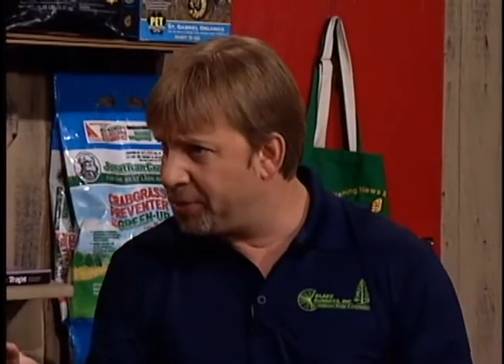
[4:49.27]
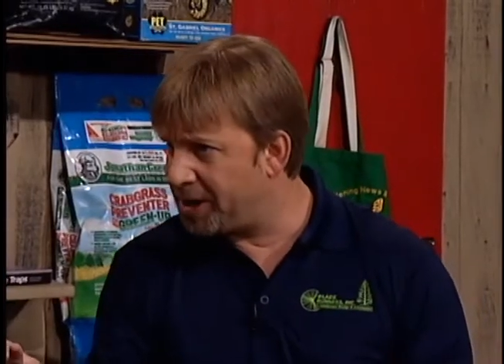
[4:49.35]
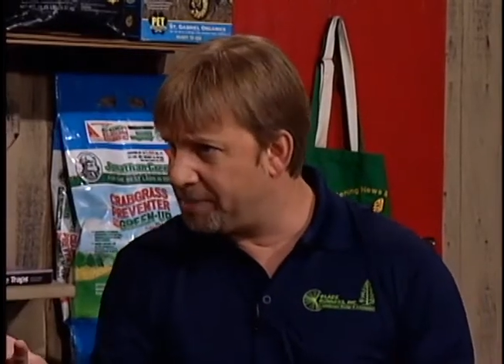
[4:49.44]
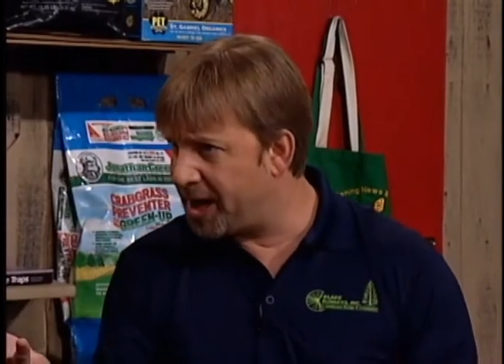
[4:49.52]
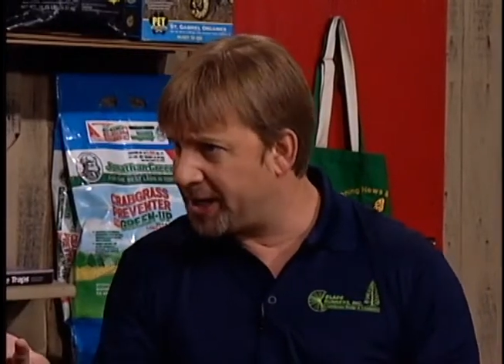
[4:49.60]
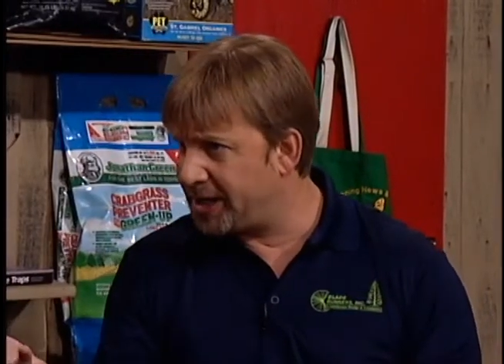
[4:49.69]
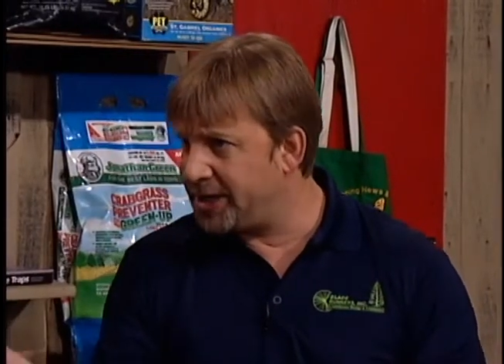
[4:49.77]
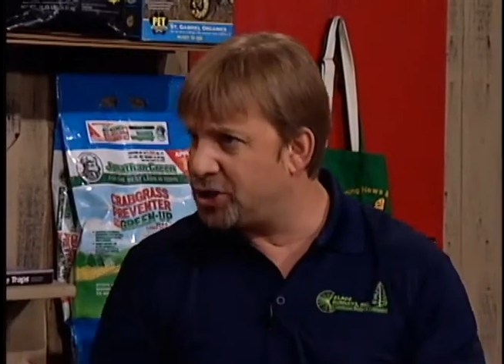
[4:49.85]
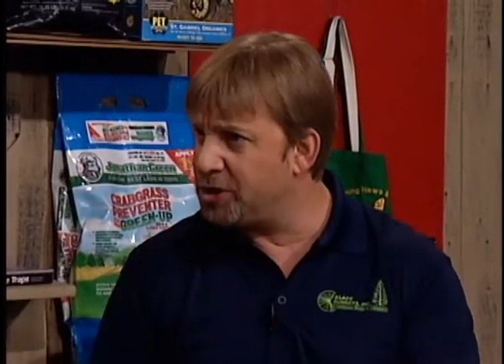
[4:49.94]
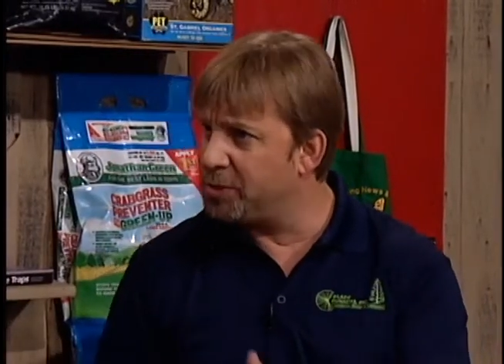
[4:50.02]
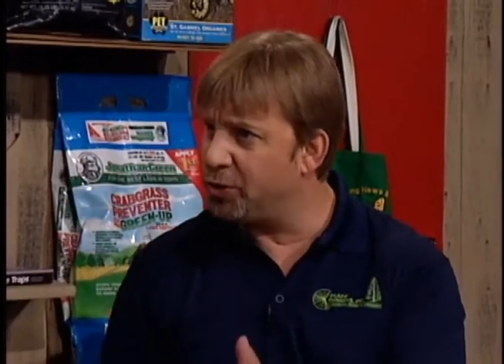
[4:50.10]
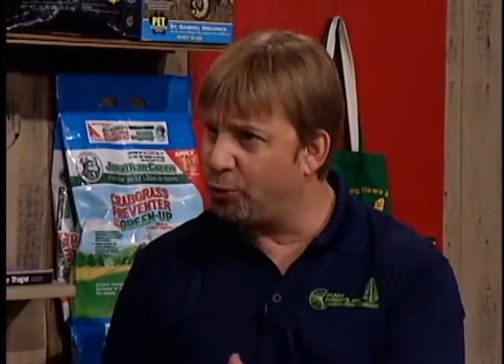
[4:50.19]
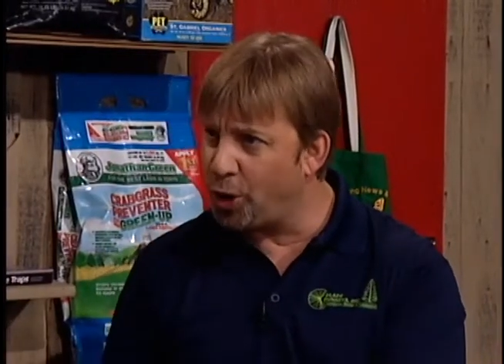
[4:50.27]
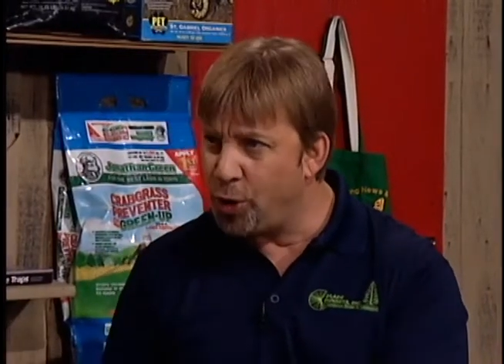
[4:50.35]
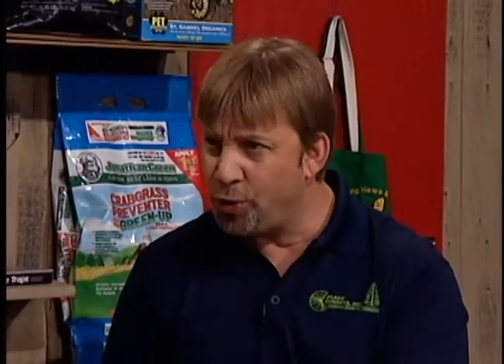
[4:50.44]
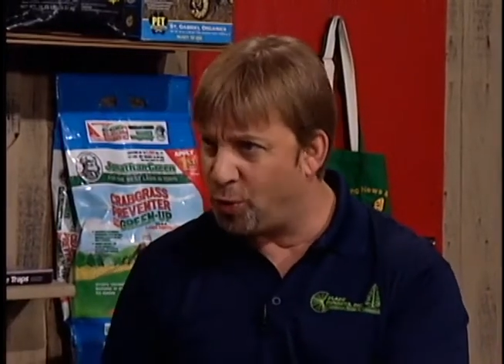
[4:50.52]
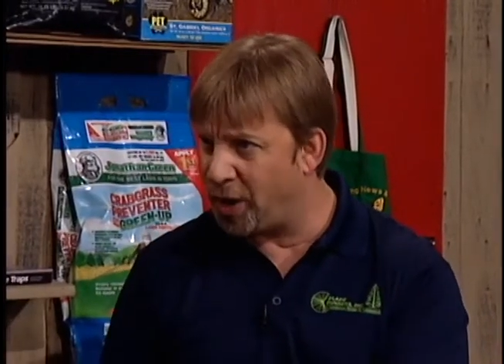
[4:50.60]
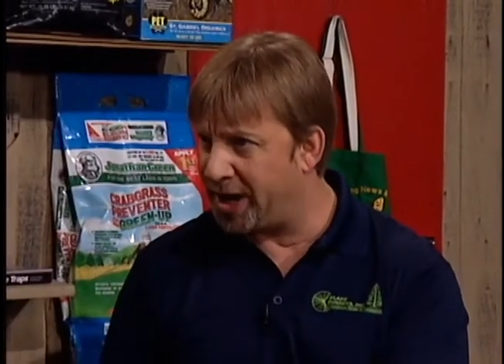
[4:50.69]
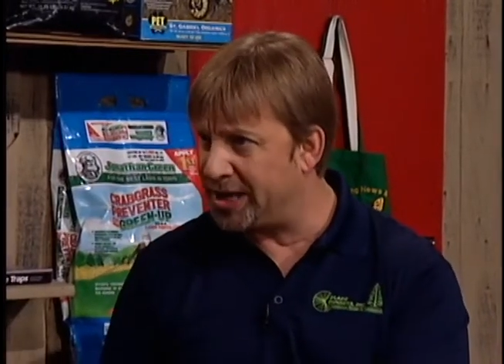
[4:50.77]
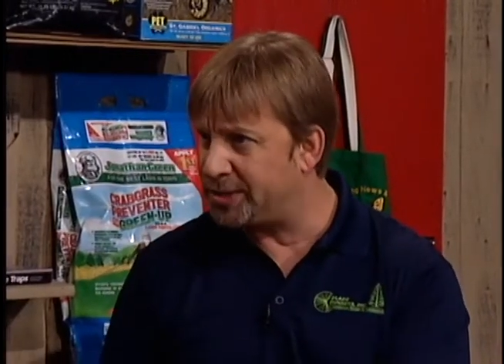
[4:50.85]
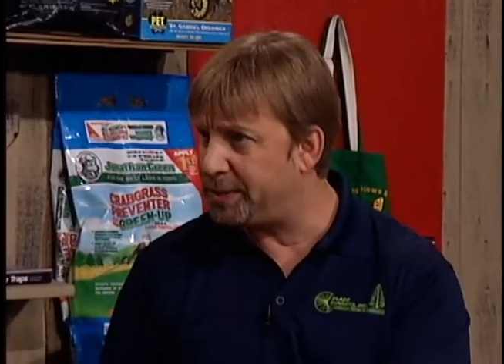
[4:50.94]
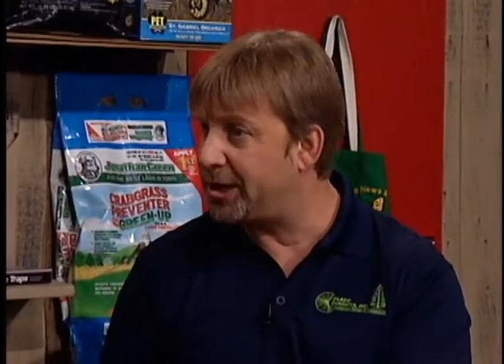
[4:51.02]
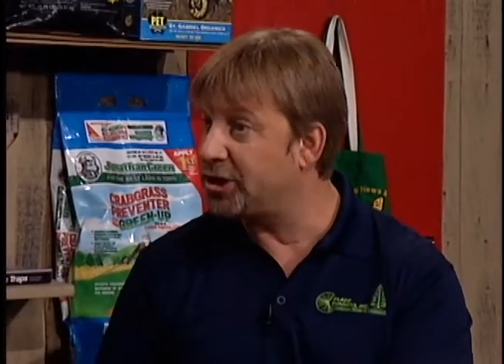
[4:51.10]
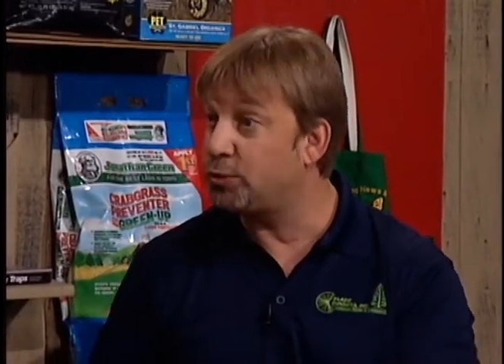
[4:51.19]
putting magnesium in
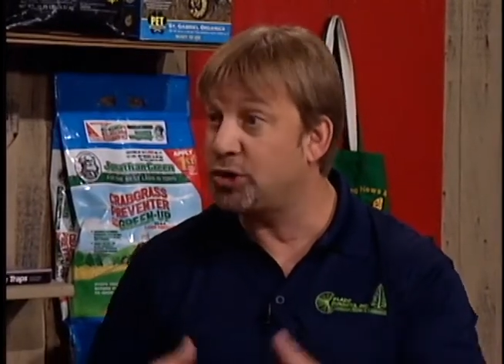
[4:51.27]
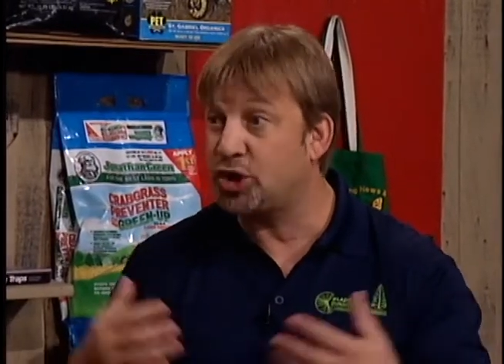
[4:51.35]
roadways because it